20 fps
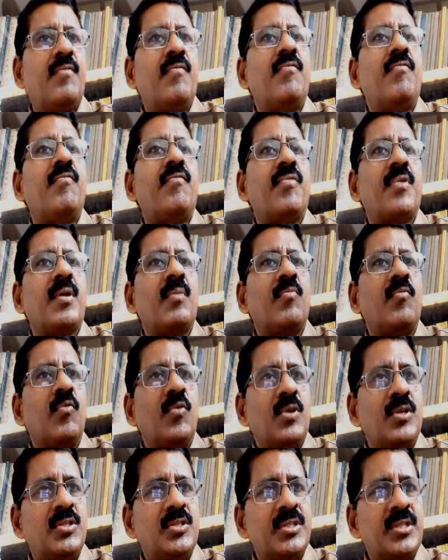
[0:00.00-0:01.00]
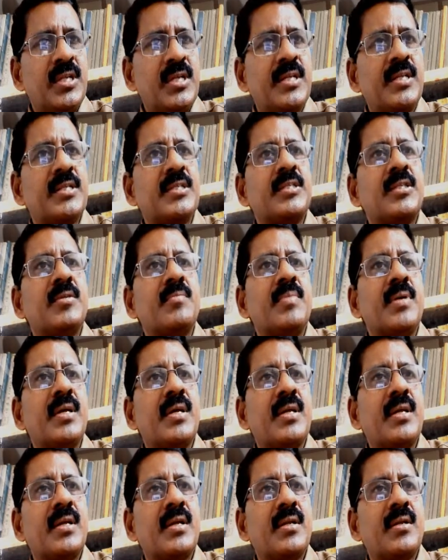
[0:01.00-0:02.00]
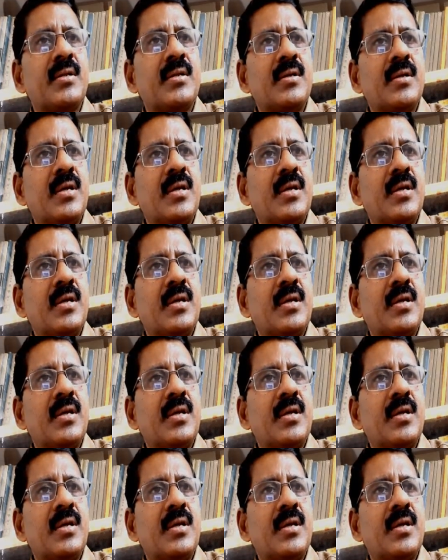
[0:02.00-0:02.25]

from original risk bearer